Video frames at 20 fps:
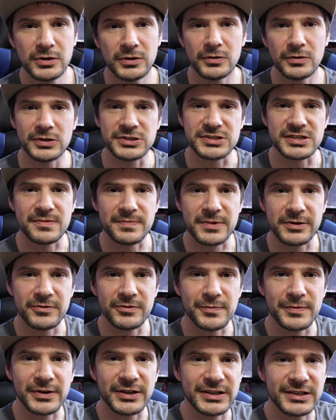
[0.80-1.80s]
What's up
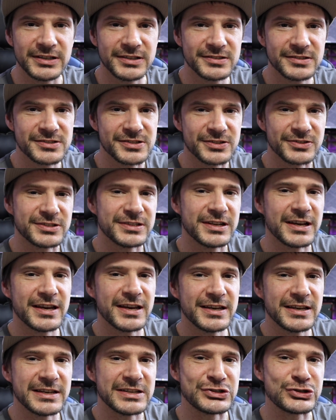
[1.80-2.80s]
everybody? So today
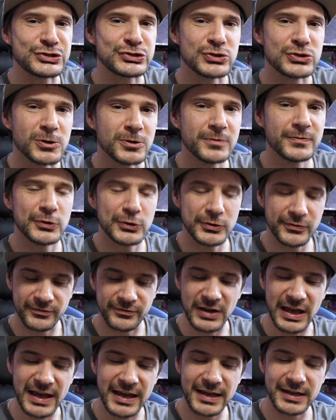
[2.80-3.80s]
is server
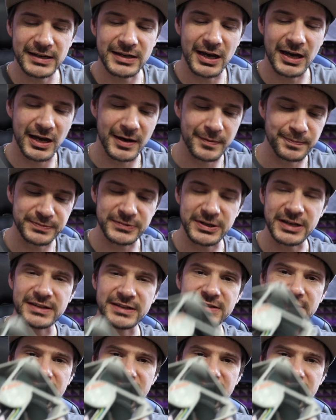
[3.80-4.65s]
fan update